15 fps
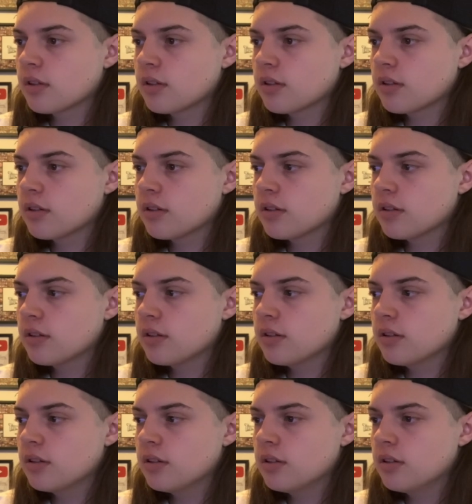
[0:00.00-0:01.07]

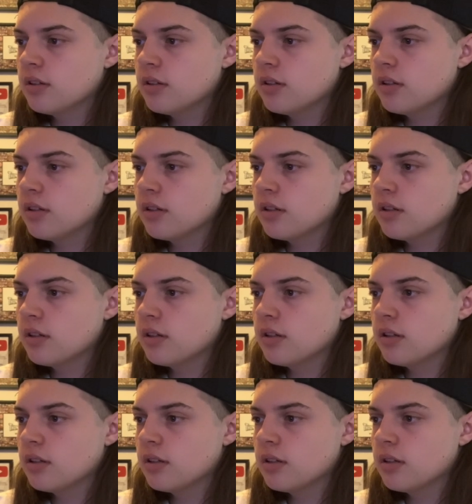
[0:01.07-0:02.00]
Nothing is said.